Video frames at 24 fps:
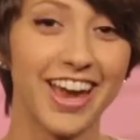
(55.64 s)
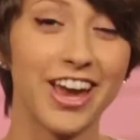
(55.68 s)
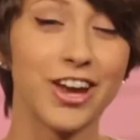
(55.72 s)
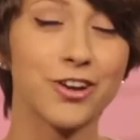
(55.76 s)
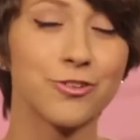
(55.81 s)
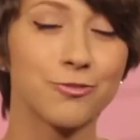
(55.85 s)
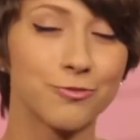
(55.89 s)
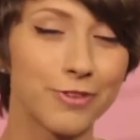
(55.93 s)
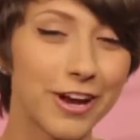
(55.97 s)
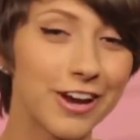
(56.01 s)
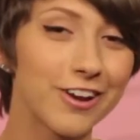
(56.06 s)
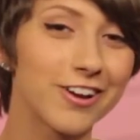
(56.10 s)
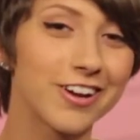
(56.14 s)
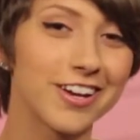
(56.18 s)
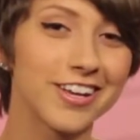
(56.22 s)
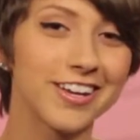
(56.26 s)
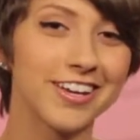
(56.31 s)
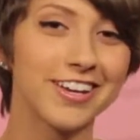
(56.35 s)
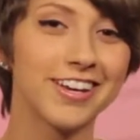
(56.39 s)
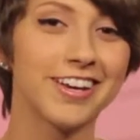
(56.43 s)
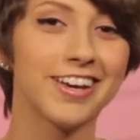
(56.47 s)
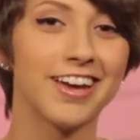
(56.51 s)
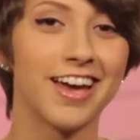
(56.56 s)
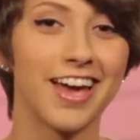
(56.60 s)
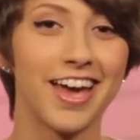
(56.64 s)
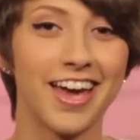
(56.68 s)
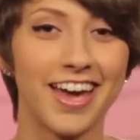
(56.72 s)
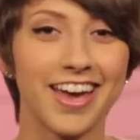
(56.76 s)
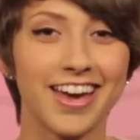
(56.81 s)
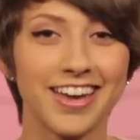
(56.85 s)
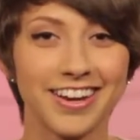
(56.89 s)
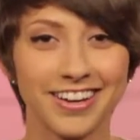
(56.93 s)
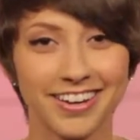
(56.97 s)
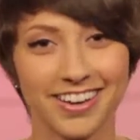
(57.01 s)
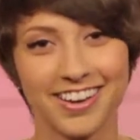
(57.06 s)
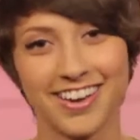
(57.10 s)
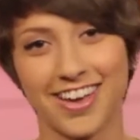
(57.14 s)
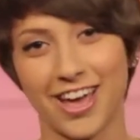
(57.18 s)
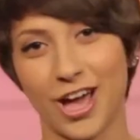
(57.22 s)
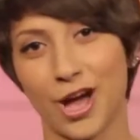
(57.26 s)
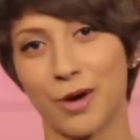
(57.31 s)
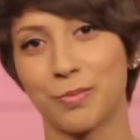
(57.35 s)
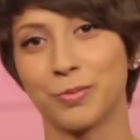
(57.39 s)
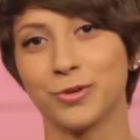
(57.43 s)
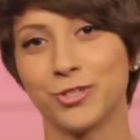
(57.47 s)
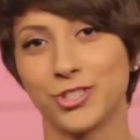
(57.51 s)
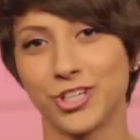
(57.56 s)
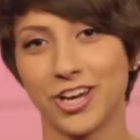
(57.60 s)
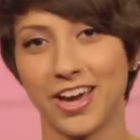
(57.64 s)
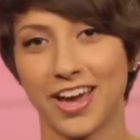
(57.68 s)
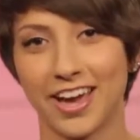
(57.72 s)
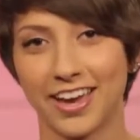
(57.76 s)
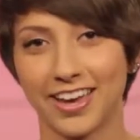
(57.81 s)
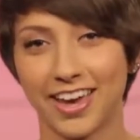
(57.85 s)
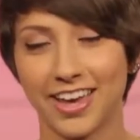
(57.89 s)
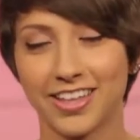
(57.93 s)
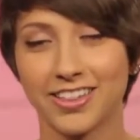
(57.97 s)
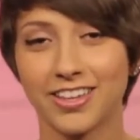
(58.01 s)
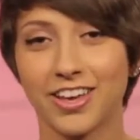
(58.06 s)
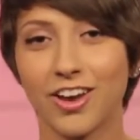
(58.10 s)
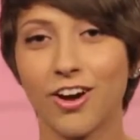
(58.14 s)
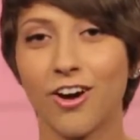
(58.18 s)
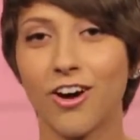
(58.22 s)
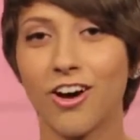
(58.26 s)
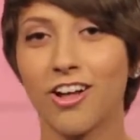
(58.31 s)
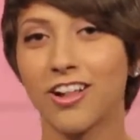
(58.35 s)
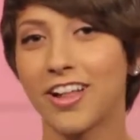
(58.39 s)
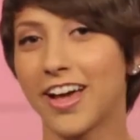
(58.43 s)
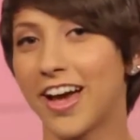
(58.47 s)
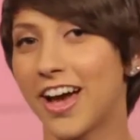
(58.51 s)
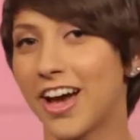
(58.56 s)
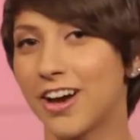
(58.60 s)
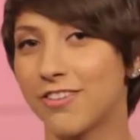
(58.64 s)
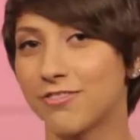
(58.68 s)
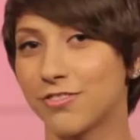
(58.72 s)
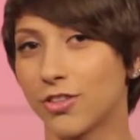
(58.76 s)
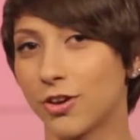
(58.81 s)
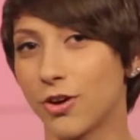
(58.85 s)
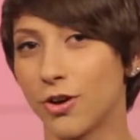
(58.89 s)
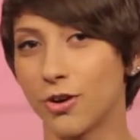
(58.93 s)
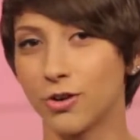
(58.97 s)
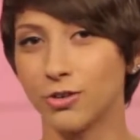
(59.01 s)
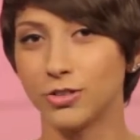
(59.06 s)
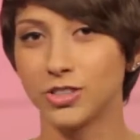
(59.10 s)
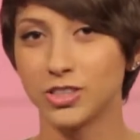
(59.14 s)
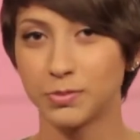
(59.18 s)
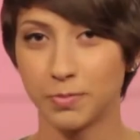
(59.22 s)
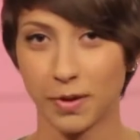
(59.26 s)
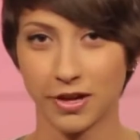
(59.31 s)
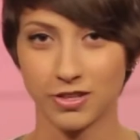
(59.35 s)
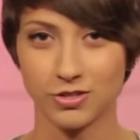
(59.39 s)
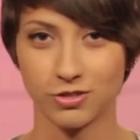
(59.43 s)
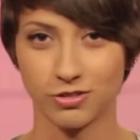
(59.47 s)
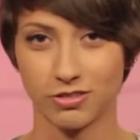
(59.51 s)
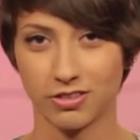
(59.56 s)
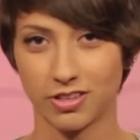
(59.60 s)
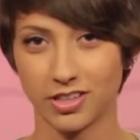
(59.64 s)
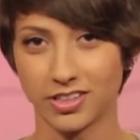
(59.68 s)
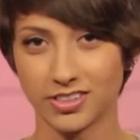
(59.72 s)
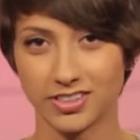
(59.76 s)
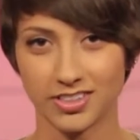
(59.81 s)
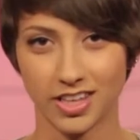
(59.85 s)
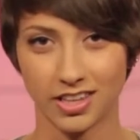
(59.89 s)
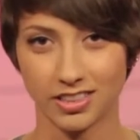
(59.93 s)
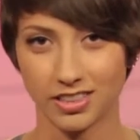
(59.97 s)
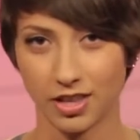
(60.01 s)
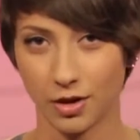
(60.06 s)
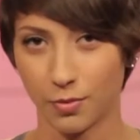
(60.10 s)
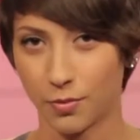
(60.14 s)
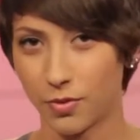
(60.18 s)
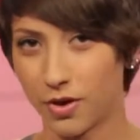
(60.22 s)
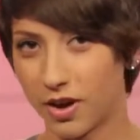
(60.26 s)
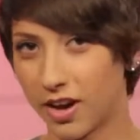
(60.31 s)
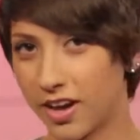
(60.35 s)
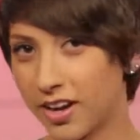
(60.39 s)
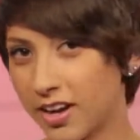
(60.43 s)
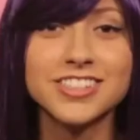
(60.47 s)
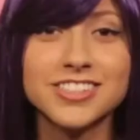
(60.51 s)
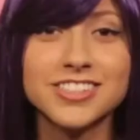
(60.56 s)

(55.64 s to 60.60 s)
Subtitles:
and Rarity and Applejack, and they all have their own special things that they want.